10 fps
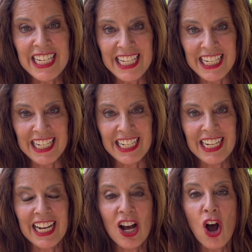Key.
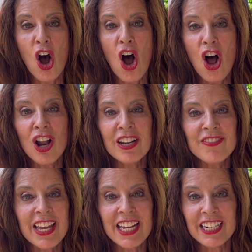All of
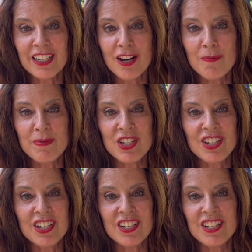that
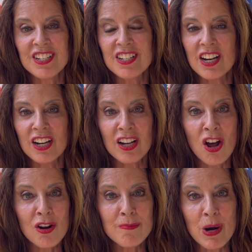encompasses
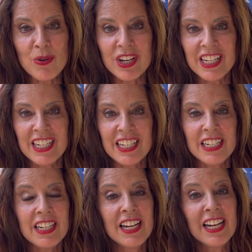Longboat
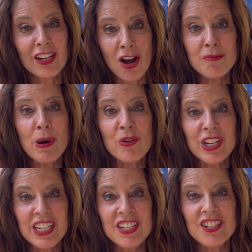Key. Longboat
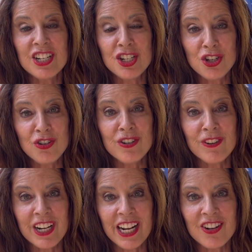Key is in 2
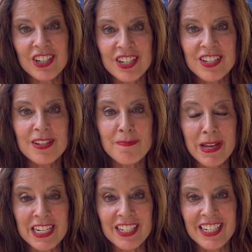different counties,
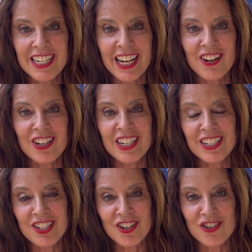Manatee County
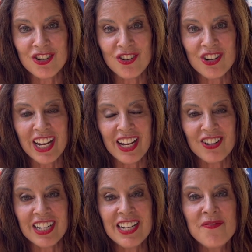and Sarasota
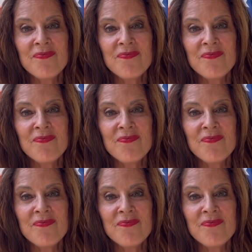County.